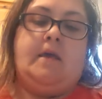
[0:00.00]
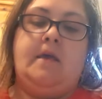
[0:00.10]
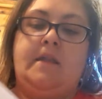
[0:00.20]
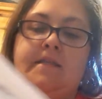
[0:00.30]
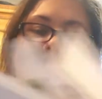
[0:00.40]

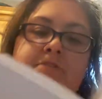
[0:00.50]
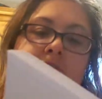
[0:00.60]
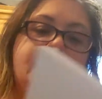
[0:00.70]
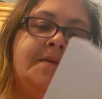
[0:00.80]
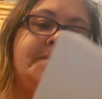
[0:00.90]
And it's
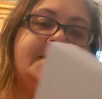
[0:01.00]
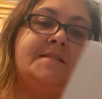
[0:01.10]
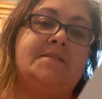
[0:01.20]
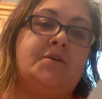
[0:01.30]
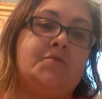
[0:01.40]
interesting because
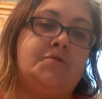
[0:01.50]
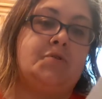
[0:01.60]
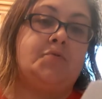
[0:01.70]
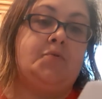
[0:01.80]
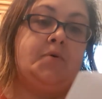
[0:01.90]
this goes
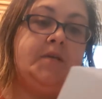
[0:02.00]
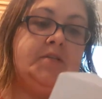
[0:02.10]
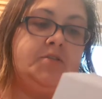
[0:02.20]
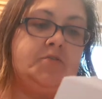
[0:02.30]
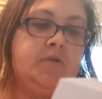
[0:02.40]
through
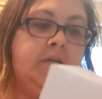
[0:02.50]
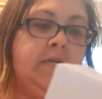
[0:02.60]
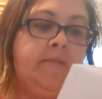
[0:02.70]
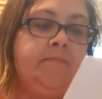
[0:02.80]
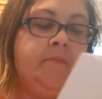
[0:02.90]

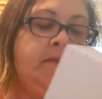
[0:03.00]
history.